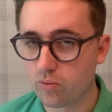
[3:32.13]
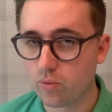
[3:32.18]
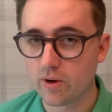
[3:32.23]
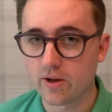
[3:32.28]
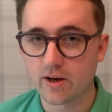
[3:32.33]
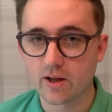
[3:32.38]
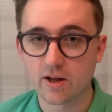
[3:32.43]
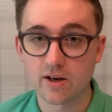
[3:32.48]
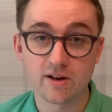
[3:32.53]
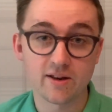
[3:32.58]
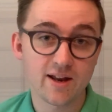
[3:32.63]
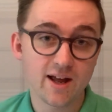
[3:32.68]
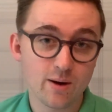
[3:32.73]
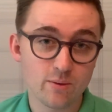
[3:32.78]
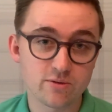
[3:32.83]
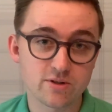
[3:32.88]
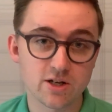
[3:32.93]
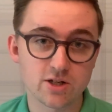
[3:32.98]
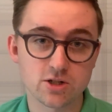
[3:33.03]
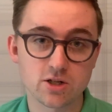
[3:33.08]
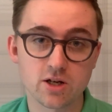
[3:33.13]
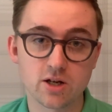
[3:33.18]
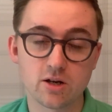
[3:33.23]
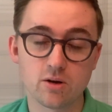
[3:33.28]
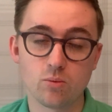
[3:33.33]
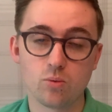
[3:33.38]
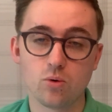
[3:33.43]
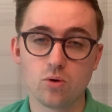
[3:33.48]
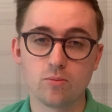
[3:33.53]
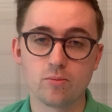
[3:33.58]
winner, and that was actually in a
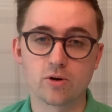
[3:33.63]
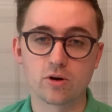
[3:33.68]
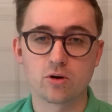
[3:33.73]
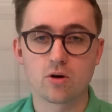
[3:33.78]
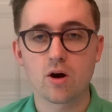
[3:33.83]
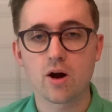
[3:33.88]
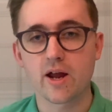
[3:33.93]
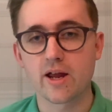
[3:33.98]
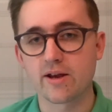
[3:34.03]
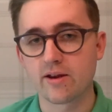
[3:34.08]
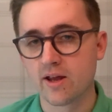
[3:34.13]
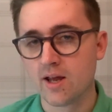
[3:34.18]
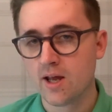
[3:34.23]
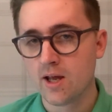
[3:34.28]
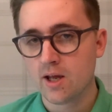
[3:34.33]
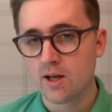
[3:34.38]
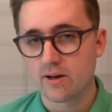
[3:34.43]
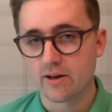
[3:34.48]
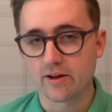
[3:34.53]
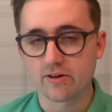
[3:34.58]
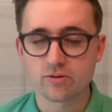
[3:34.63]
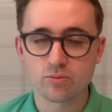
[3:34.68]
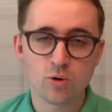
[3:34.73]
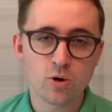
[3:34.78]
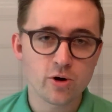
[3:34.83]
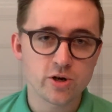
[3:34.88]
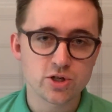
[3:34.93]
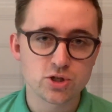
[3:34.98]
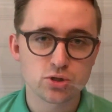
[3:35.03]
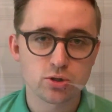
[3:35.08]
warmer grade. Now
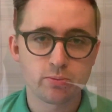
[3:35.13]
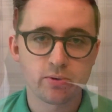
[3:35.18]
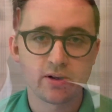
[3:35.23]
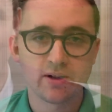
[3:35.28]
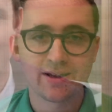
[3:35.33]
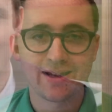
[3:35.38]
tomorrow he's dropping